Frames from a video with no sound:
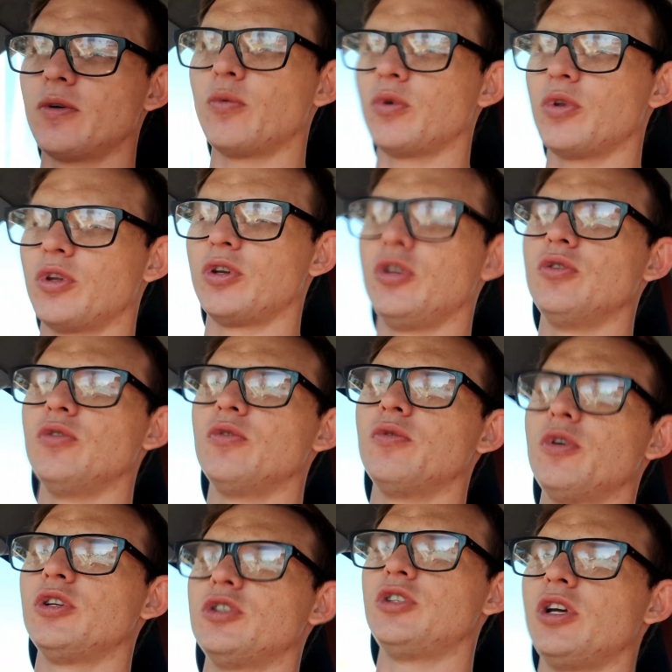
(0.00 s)
With the new
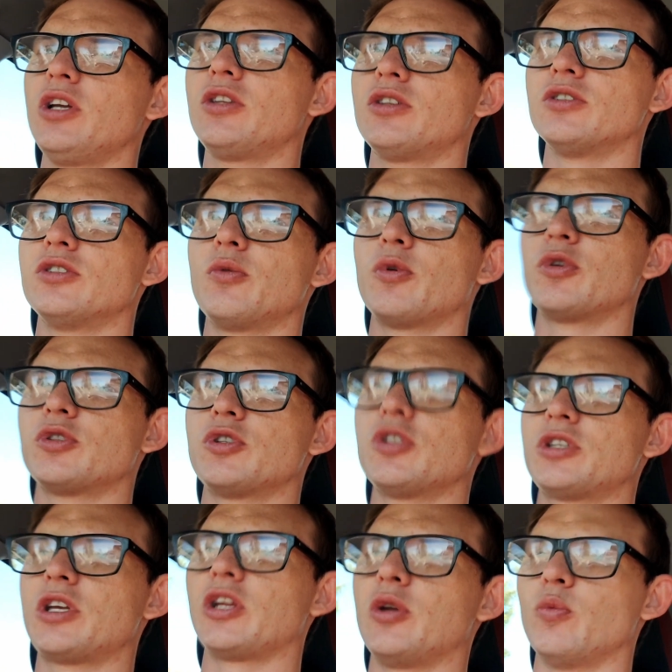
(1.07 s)
injectors, it was
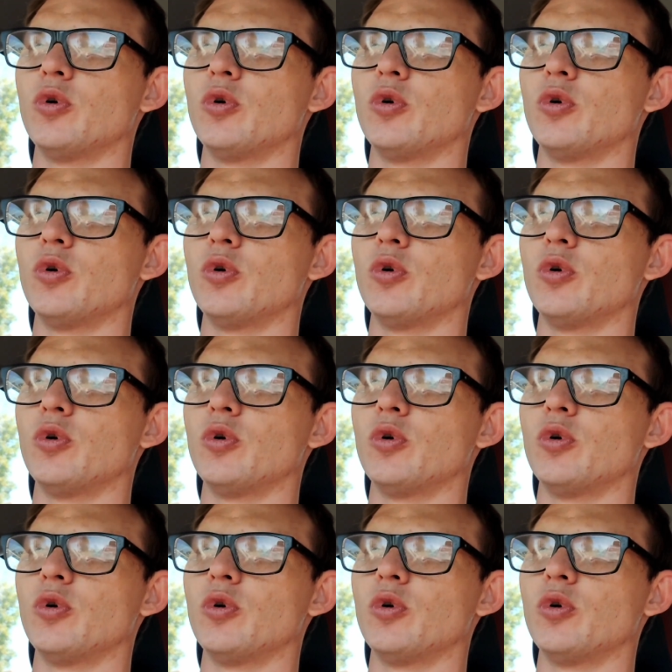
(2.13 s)
just getting